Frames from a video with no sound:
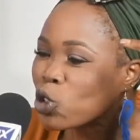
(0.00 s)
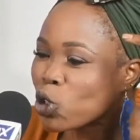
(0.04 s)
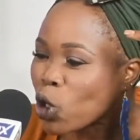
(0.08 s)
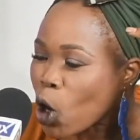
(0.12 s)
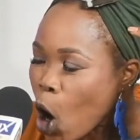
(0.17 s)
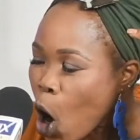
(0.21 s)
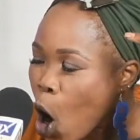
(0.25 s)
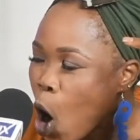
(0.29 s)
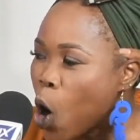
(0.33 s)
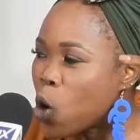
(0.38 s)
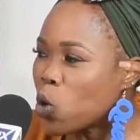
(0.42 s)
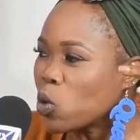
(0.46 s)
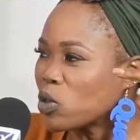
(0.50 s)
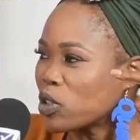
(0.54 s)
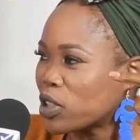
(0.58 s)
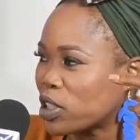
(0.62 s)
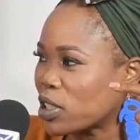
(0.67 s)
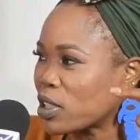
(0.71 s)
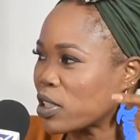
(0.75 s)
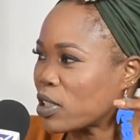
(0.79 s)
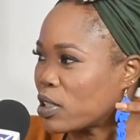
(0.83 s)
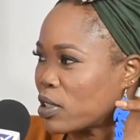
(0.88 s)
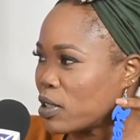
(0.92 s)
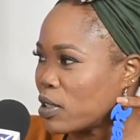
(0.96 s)

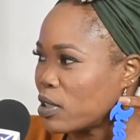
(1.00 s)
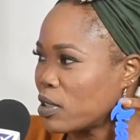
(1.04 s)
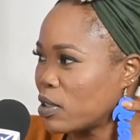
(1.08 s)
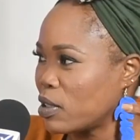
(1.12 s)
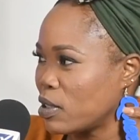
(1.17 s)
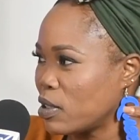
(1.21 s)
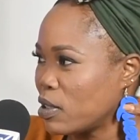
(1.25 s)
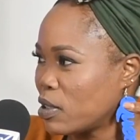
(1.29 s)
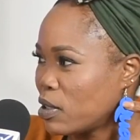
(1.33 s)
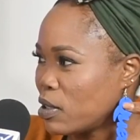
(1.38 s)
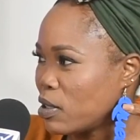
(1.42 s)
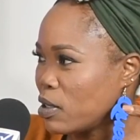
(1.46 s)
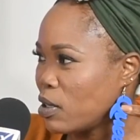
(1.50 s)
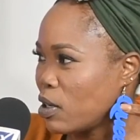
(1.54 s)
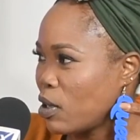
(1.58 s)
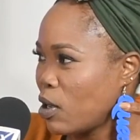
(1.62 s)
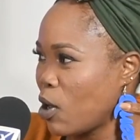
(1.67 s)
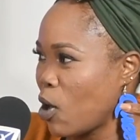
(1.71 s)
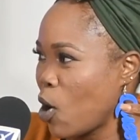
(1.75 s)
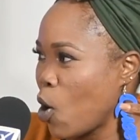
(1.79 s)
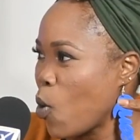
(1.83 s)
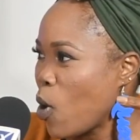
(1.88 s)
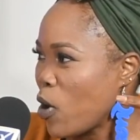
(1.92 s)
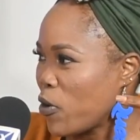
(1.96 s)
counsel
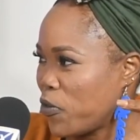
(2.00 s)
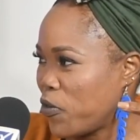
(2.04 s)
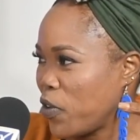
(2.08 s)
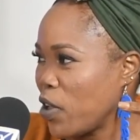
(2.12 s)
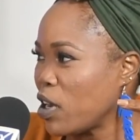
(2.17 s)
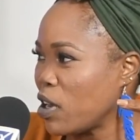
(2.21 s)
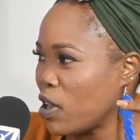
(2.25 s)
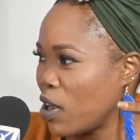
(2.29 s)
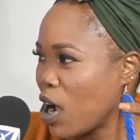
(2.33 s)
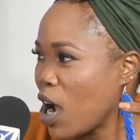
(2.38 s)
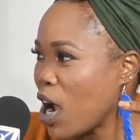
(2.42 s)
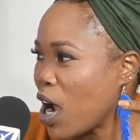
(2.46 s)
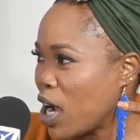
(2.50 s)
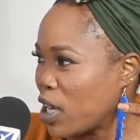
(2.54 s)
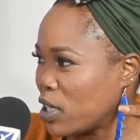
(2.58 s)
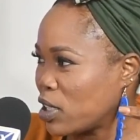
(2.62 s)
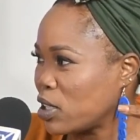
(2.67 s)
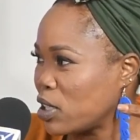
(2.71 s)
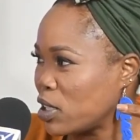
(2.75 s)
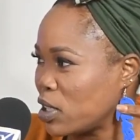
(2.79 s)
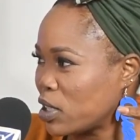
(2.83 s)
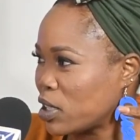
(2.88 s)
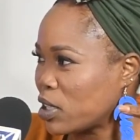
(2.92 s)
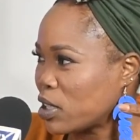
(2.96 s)
our fellow
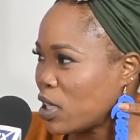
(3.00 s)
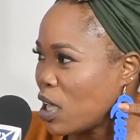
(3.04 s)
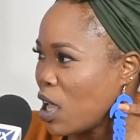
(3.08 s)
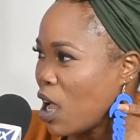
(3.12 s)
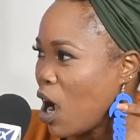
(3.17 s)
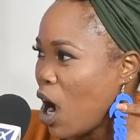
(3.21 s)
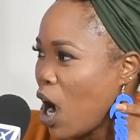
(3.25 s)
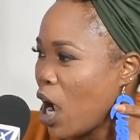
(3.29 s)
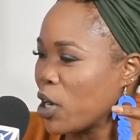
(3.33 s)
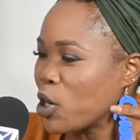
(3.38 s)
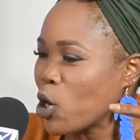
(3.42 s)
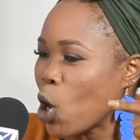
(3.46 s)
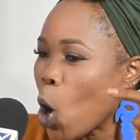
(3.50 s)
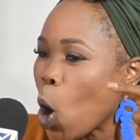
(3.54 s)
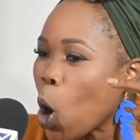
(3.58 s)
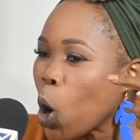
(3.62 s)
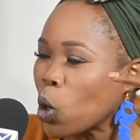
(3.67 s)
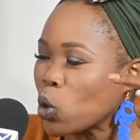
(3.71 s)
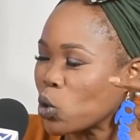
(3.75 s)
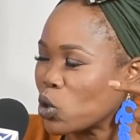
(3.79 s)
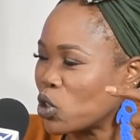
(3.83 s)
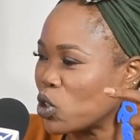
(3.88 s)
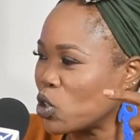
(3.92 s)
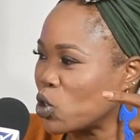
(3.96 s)
artists on
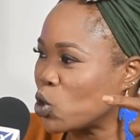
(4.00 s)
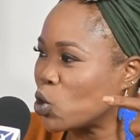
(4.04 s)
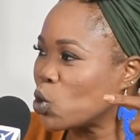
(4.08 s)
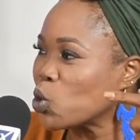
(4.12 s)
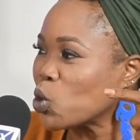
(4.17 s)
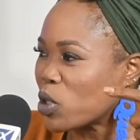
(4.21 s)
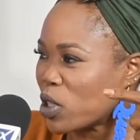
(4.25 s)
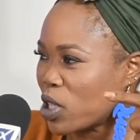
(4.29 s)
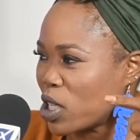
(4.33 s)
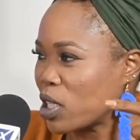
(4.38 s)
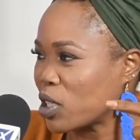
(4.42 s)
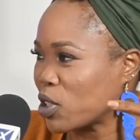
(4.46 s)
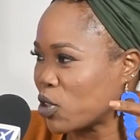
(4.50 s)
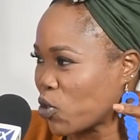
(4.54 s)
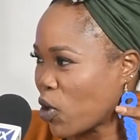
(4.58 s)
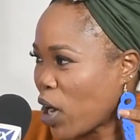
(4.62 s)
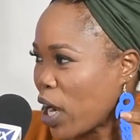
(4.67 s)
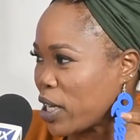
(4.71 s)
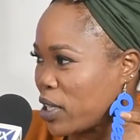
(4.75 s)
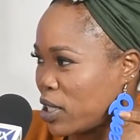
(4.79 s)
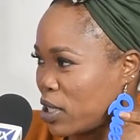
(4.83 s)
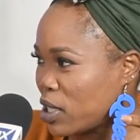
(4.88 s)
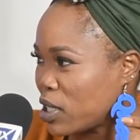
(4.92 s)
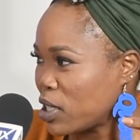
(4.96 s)
how to do things
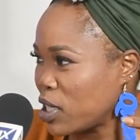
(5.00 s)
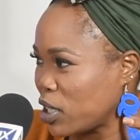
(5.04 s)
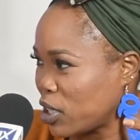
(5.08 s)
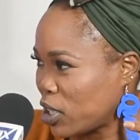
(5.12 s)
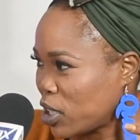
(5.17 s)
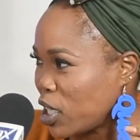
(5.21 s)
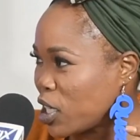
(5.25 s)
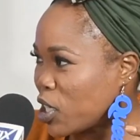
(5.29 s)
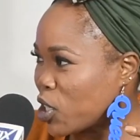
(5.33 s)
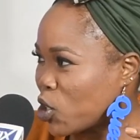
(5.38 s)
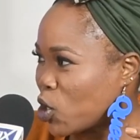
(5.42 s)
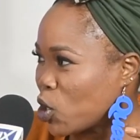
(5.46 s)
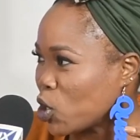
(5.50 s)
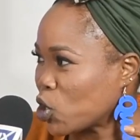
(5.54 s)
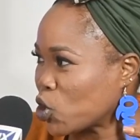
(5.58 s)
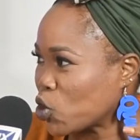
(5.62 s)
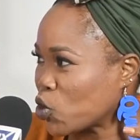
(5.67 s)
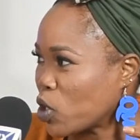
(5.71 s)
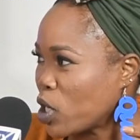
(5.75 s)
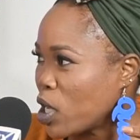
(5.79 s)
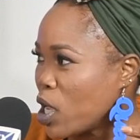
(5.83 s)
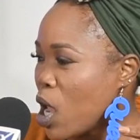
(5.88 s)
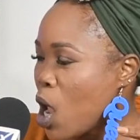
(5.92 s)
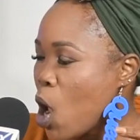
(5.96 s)
right in this
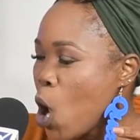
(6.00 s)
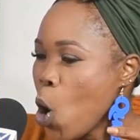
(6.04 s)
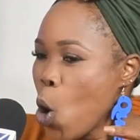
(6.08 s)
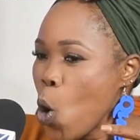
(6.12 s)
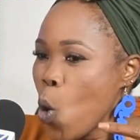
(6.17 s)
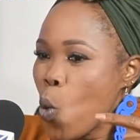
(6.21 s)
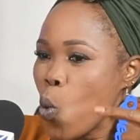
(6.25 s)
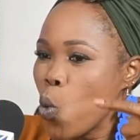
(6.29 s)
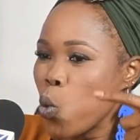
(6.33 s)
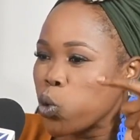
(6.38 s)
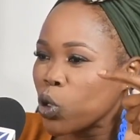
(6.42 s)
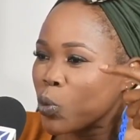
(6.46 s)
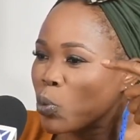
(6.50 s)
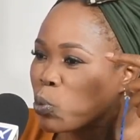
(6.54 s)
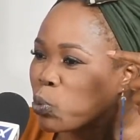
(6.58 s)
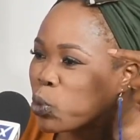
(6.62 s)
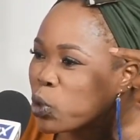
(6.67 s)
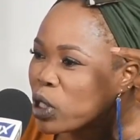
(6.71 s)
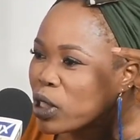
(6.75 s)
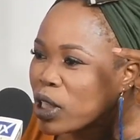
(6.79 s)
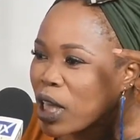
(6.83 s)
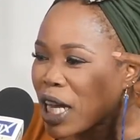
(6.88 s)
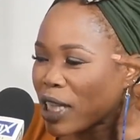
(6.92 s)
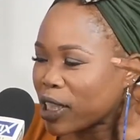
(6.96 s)
industry.
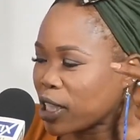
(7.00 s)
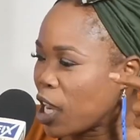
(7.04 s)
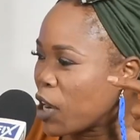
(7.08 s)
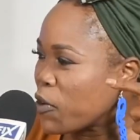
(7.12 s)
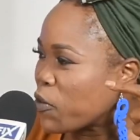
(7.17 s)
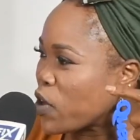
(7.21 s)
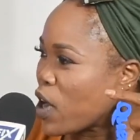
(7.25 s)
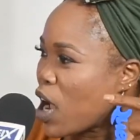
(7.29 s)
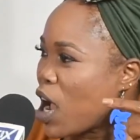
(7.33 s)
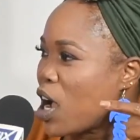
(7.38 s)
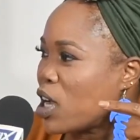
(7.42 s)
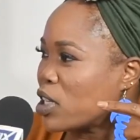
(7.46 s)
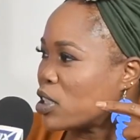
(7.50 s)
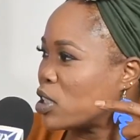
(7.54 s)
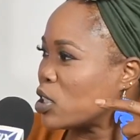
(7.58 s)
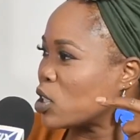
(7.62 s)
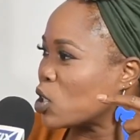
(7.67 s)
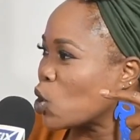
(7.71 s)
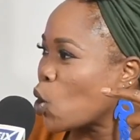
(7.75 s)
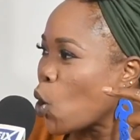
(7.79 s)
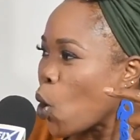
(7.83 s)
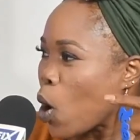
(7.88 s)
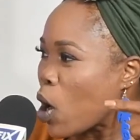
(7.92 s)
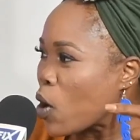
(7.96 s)
Not every
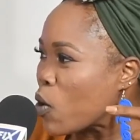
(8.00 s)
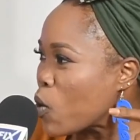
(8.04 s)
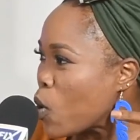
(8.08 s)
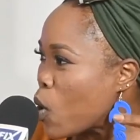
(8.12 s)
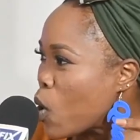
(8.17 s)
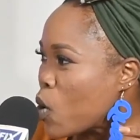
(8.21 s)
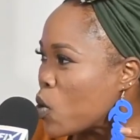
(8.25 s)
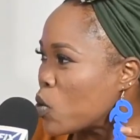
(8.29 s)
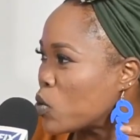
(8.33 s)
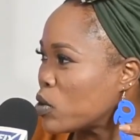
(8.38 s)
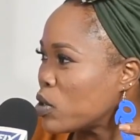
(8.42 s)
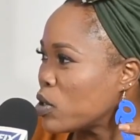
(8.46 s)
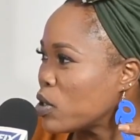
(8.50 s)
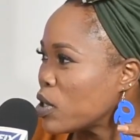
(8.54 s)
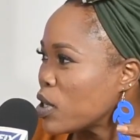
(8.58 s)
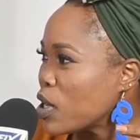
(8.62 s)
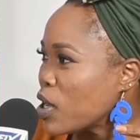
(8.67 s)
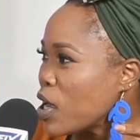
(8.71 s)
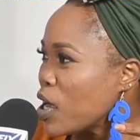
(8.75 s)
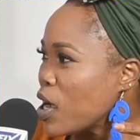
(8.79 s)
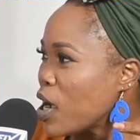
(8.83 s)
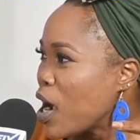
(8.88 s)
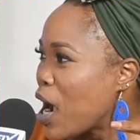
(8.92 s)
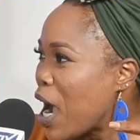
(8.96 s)
artist go around
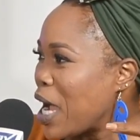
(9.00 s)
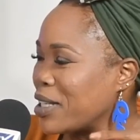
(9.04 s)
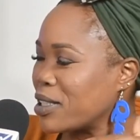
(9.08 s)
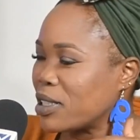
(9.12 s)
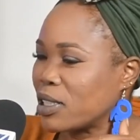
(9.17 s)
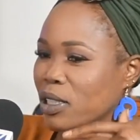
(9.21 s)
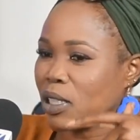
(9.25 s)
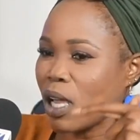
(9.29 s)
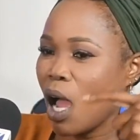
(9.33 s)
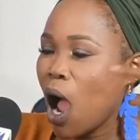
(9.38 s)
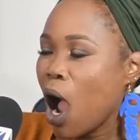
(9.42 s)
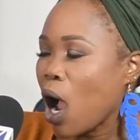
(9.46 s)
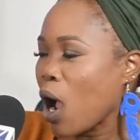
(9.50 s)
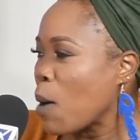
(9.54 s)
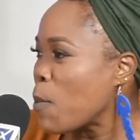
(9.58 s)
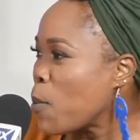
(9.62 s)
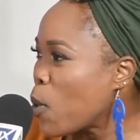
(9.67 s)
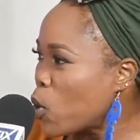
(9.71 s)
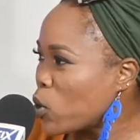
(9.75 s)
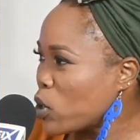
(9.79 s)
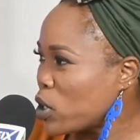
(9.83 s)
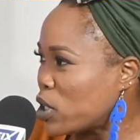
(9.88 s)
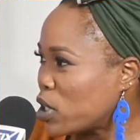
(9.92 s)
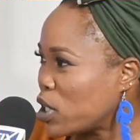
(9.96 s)
and talk
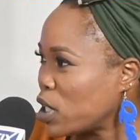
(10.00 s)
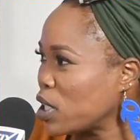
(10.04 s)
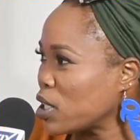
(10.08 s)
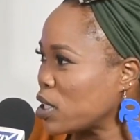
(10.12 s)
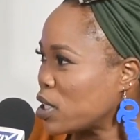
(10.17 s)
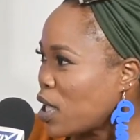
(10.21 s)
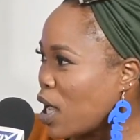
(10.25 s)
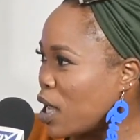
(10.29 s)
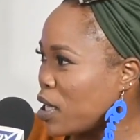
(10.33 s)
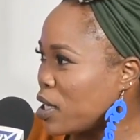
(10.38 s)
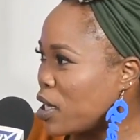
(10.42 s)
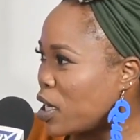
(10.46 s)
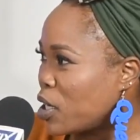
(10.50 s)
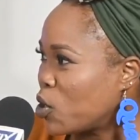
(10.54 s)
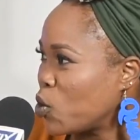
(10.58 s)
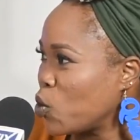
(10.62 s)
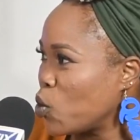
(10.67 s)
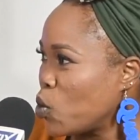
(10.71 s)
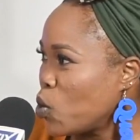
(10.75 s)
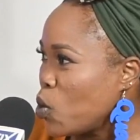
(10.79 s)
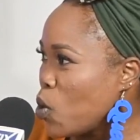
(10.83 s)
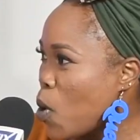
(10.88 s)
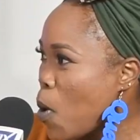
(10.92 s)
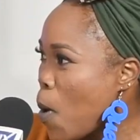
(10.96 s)
about the things that they
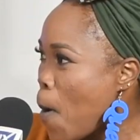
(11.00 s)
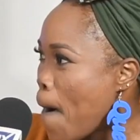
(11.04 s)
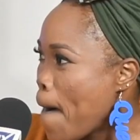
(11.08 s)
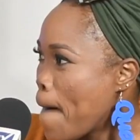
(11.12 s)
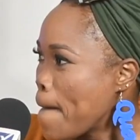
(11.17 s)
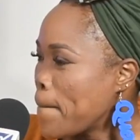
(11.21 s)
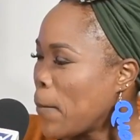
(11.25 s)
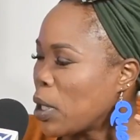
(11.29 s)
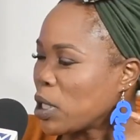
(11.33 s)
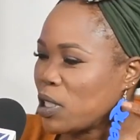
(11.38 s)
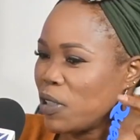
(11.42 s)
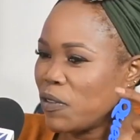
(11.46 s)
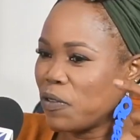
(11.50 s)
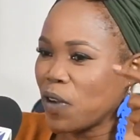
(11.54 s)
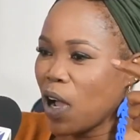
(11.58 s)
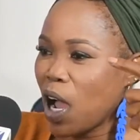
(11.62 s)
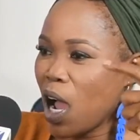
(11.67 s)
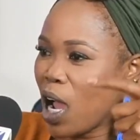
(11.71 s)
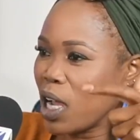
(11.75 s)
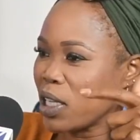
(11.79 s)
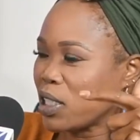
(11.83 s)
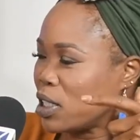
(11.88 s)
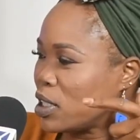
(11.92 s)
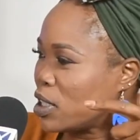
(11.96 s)
do. But if
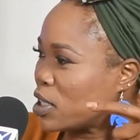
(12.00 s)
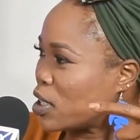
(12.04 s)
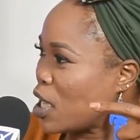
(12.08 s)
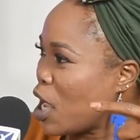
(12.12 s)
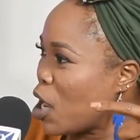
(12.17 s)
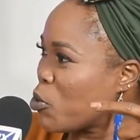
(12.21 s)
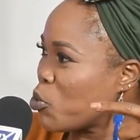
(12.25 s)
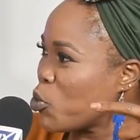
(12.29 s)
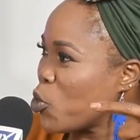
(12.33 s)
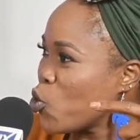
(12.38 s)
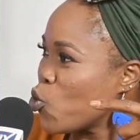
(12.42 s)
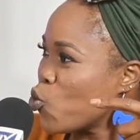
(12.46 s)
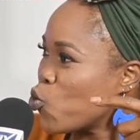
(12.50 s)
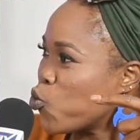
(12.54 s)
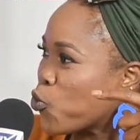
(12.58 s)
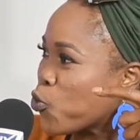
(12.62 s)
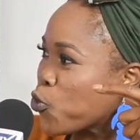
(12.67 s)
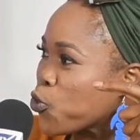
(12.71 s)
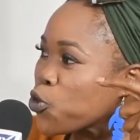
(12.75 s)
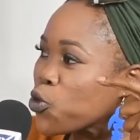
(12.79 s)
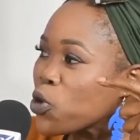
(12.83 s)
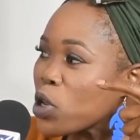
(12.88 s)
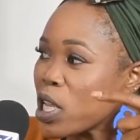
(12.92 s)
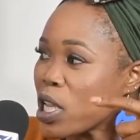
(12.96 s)
artists can be
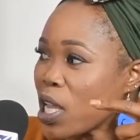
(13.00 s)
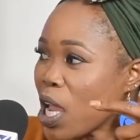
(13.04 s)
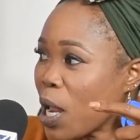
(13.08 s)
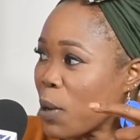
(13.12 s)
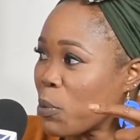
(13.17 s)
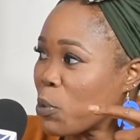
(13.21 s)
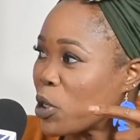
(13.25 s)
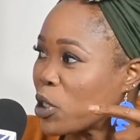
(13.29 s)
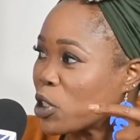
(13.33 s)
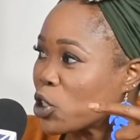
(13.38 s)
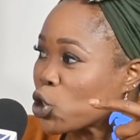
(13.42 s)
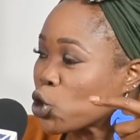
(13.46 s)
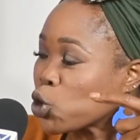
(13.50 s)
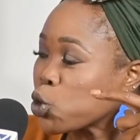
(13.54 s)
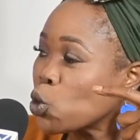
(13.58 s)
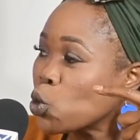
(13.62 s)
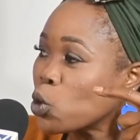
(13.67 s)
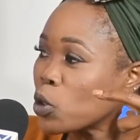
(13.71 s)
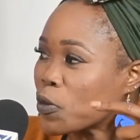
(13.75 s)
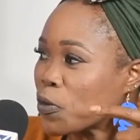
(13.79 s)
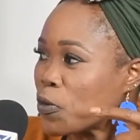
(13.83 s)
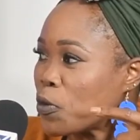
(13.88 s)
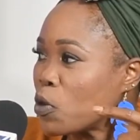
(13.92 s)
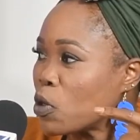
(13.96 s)
free and be
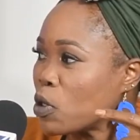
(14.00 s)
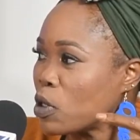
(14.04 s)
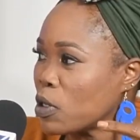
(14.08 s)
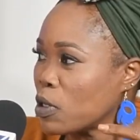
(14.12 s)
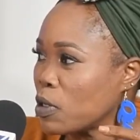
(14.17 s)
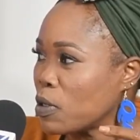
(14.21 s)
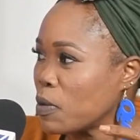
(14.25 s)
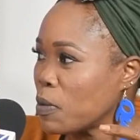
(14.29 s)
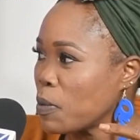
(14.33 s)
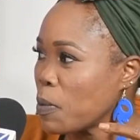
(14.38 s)
truthful